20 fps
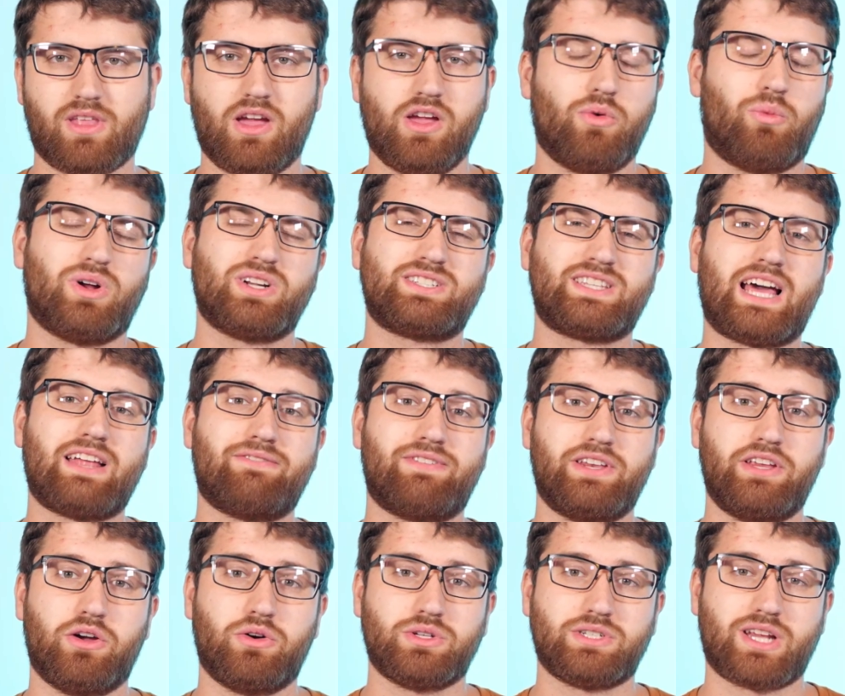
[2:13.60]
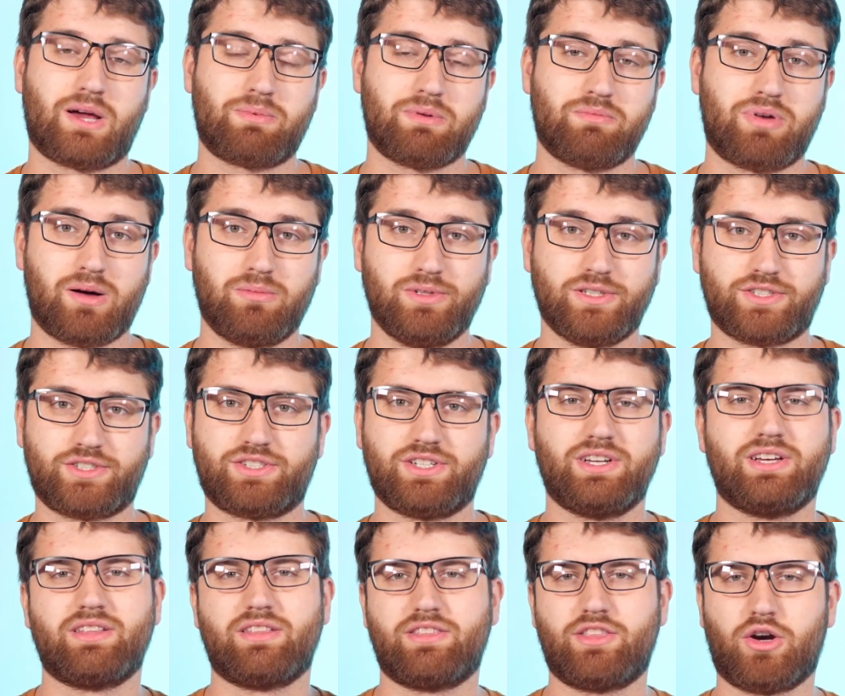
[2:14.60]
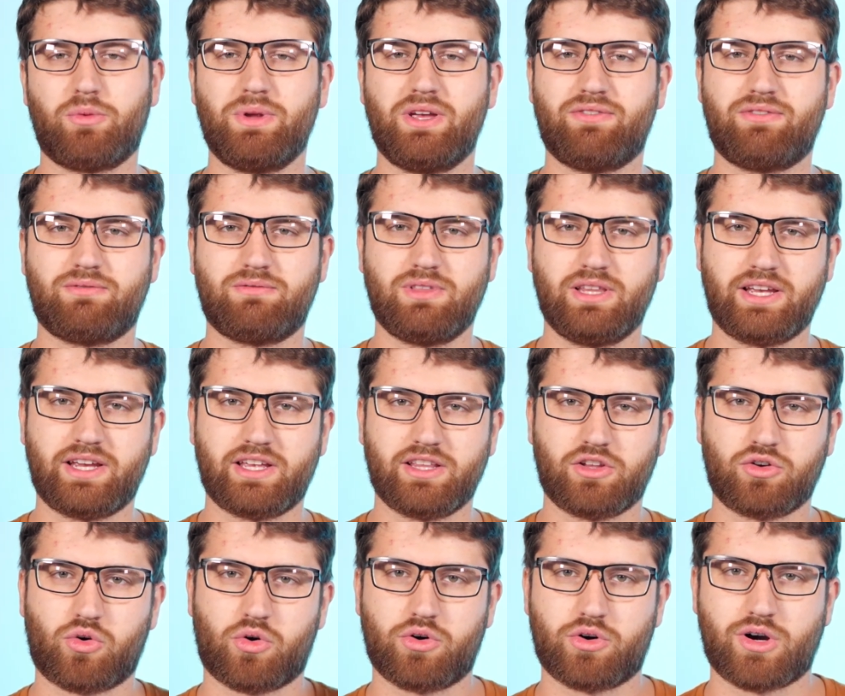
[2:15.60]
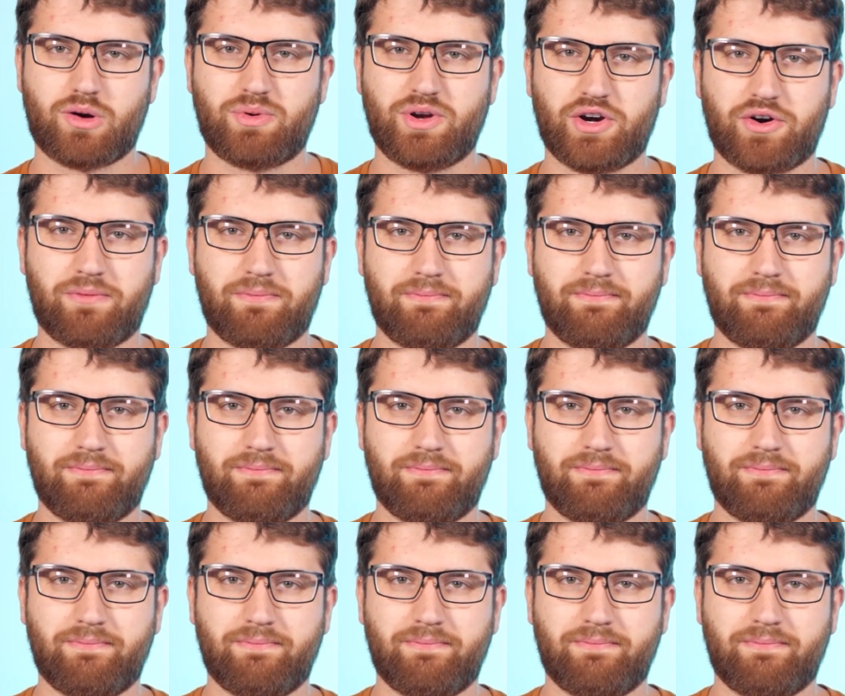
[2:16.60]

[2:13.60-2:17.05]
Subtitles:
Once that video is up and published, there'll be a link in the corner up here.